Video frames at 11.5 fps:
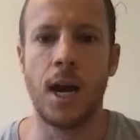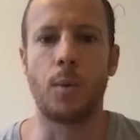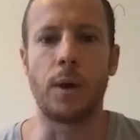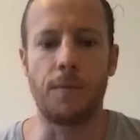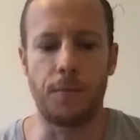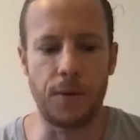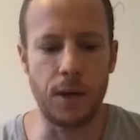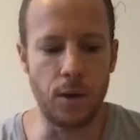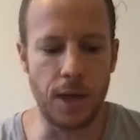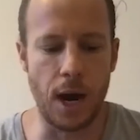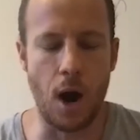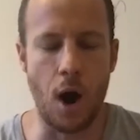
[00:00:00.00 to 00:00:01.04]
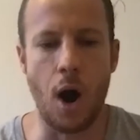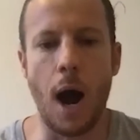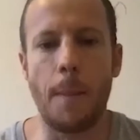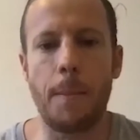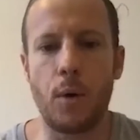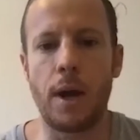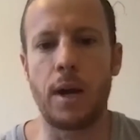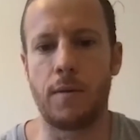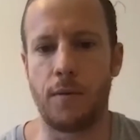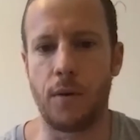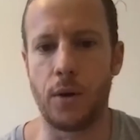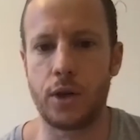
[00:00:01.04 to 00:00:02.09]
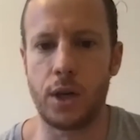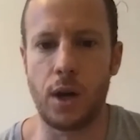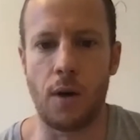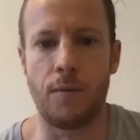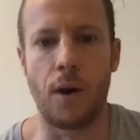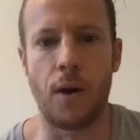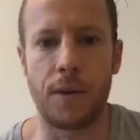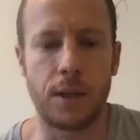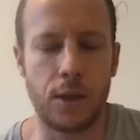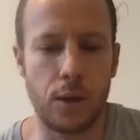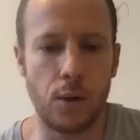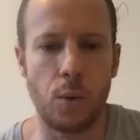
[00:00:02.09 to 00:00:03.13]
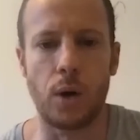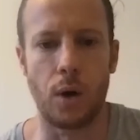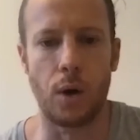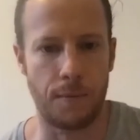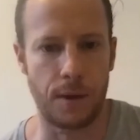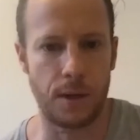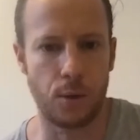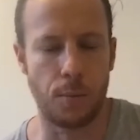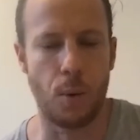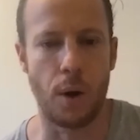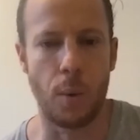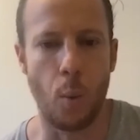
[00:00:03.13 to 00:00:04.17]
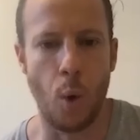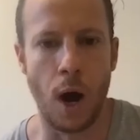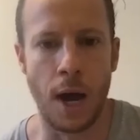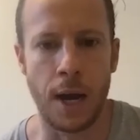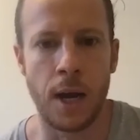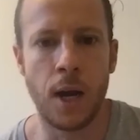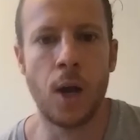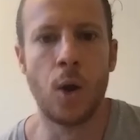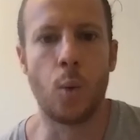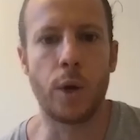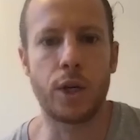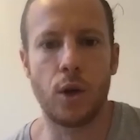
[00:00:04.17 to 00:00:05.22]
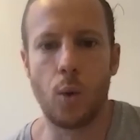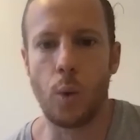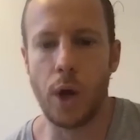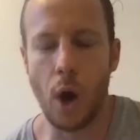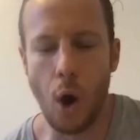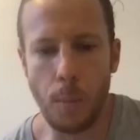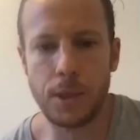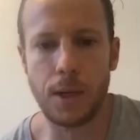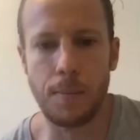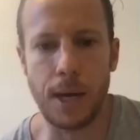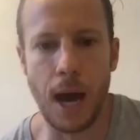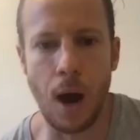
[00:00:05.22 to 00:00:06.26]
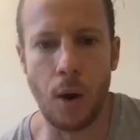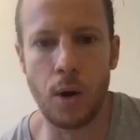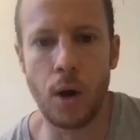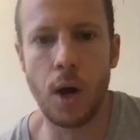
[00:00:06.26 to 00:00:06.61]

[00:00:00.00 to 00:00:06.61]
We feel that our upgraded version of our V2, we're calling it V2.1, which we hope to be out